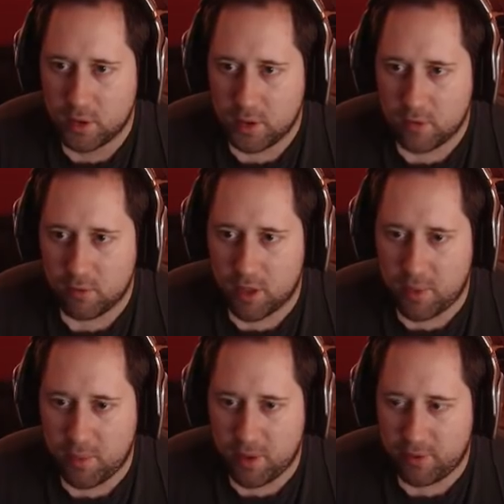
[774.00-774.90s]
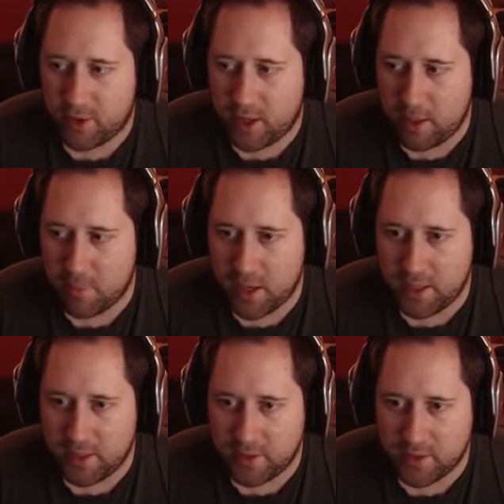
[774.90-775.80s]
Right, people are finally
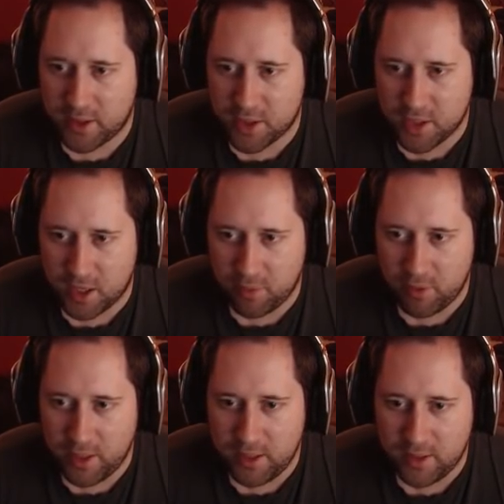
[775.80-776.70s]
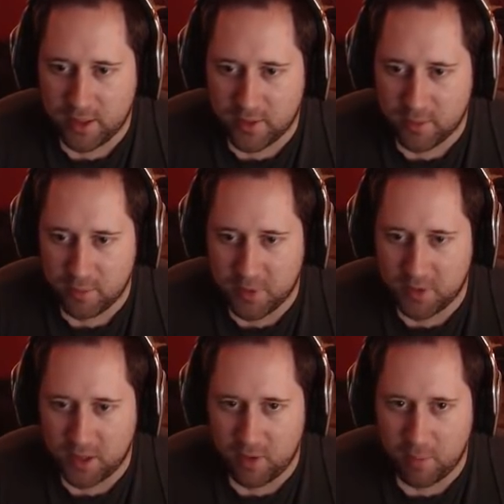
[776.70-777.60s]
mining this section out. We really need to get this
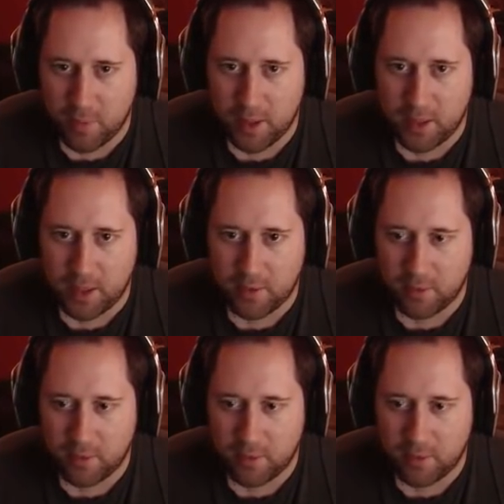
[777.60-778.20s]
area mined out though.